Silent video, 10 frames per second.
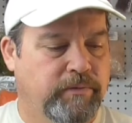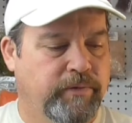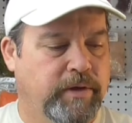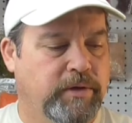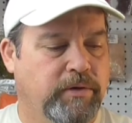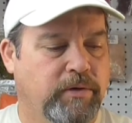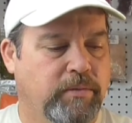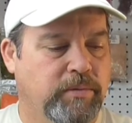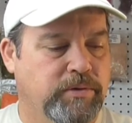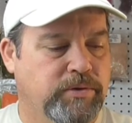Very
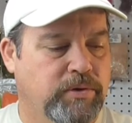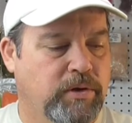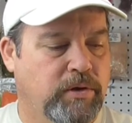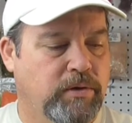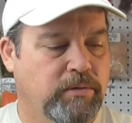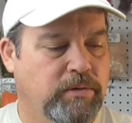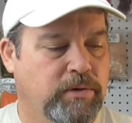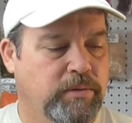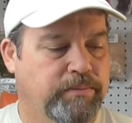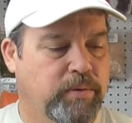durable, strong,
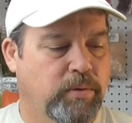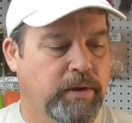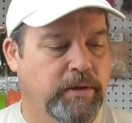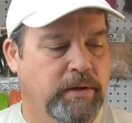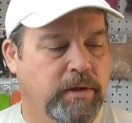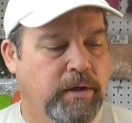good point.